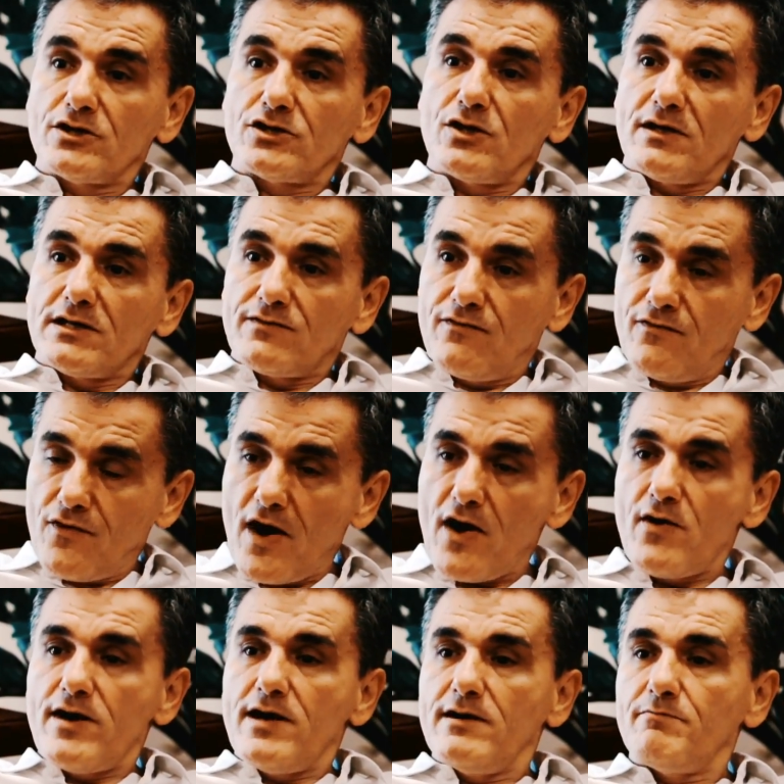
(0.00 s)
So it's
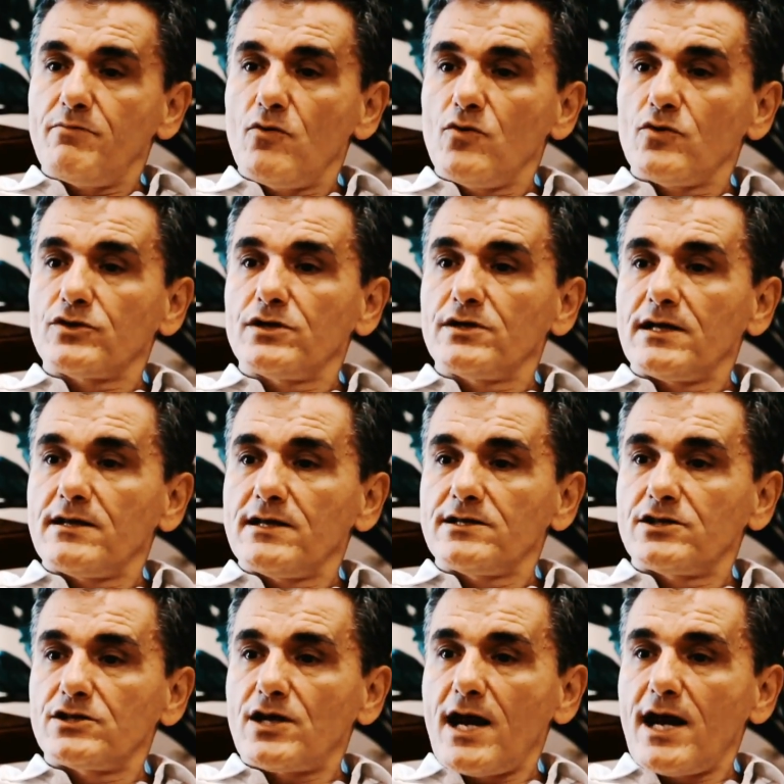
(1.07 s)
very important at
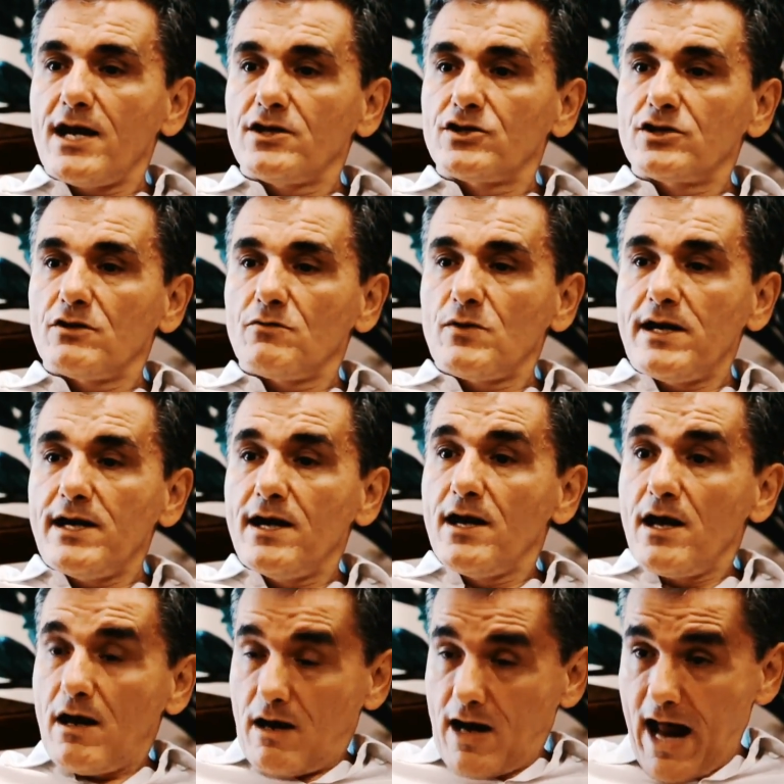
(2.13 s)
this stage that we
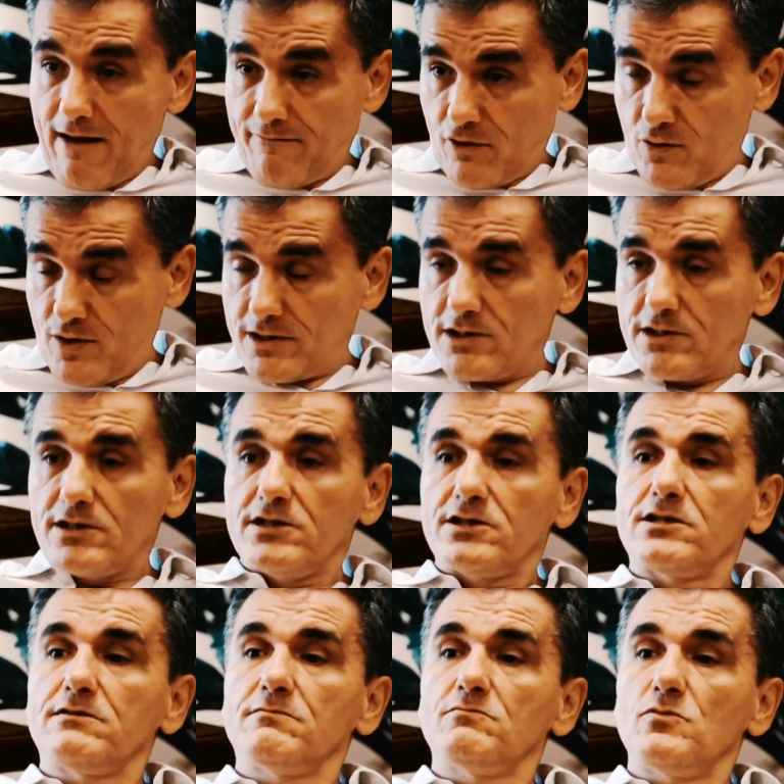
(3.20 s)
have
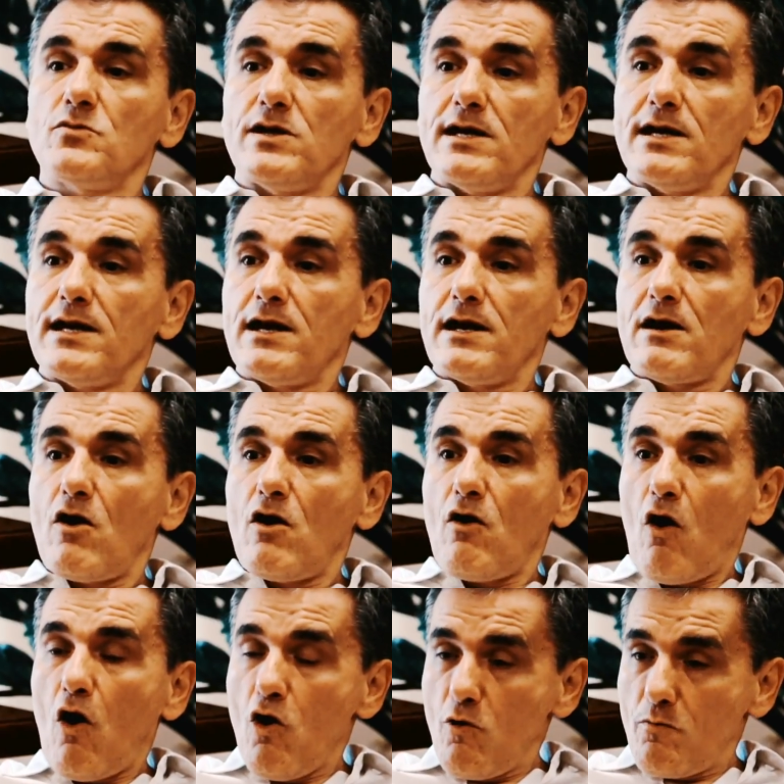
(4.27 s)
criticism, we
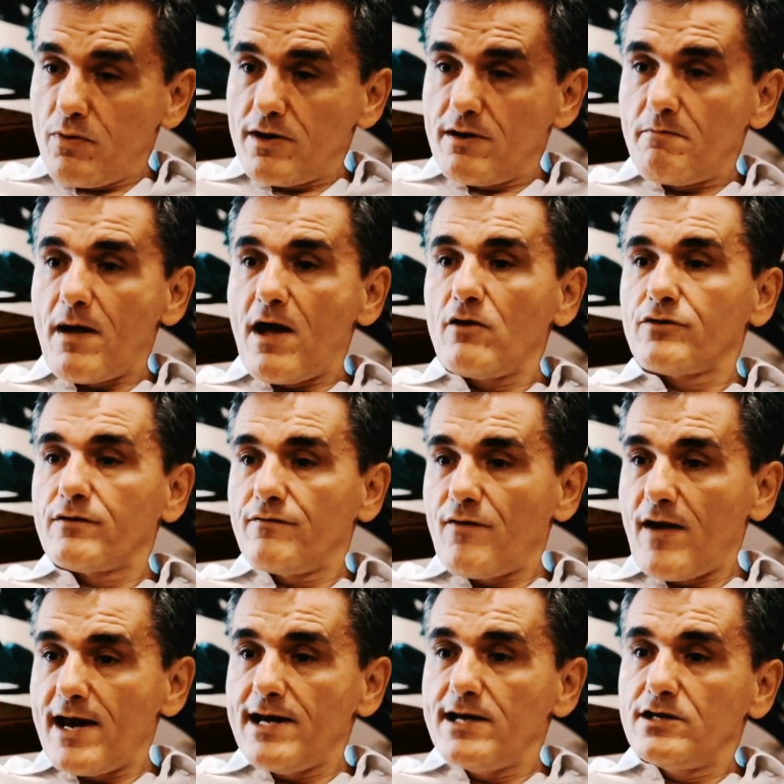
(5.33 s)
are open about the
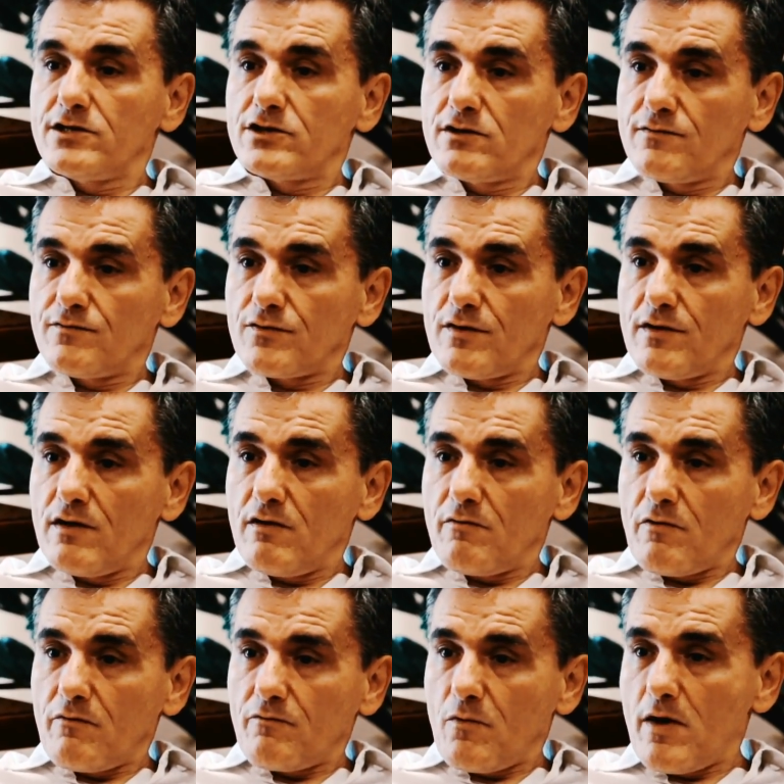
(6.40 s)
failures
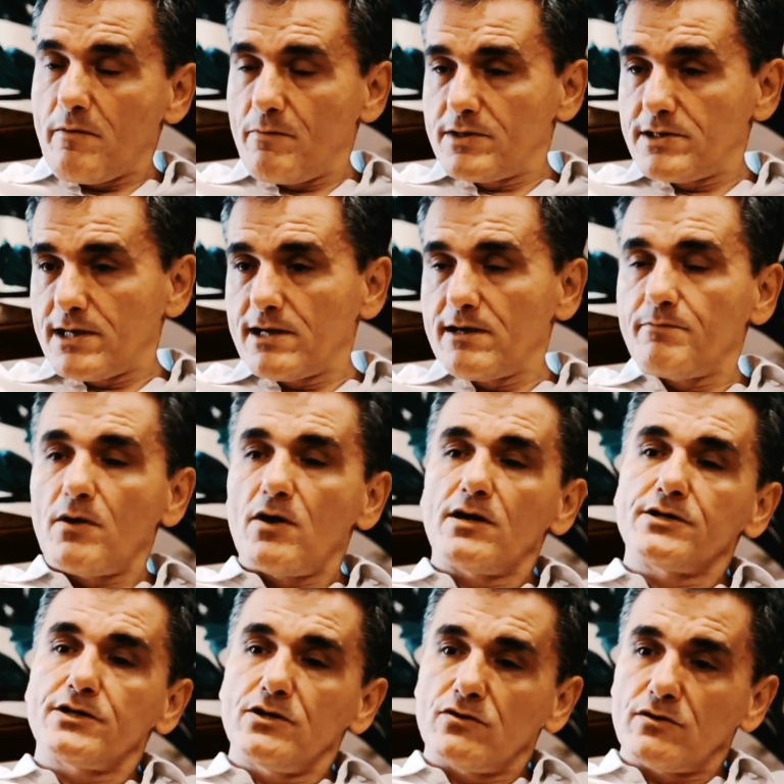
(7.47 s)
of one particular
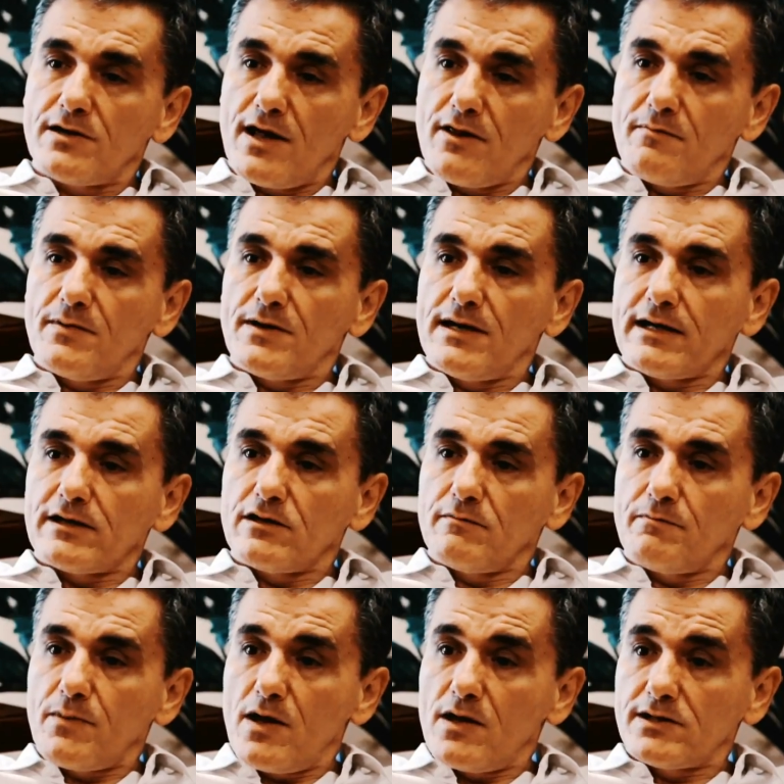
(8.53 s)
party or another
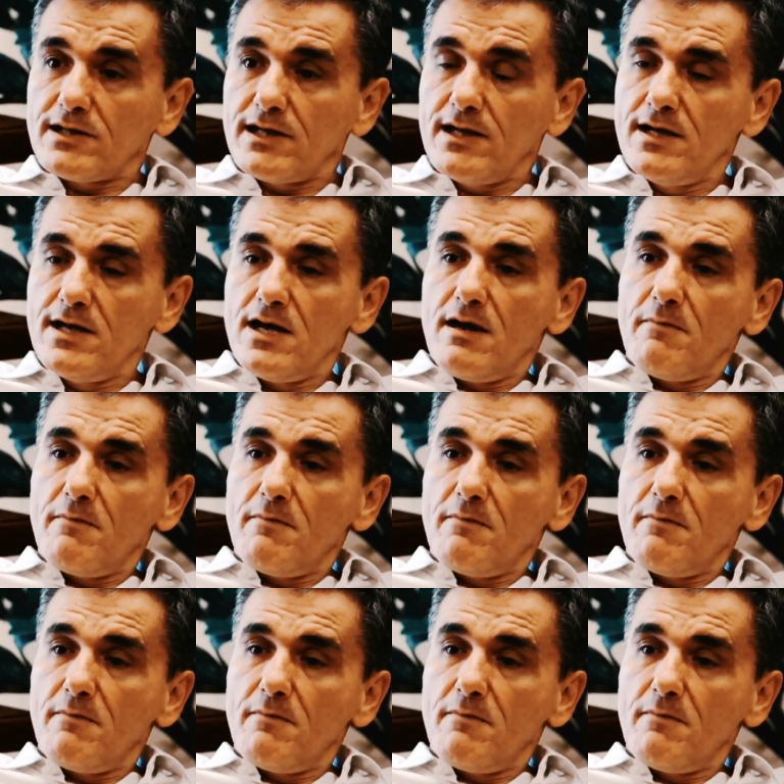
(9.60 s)
political party,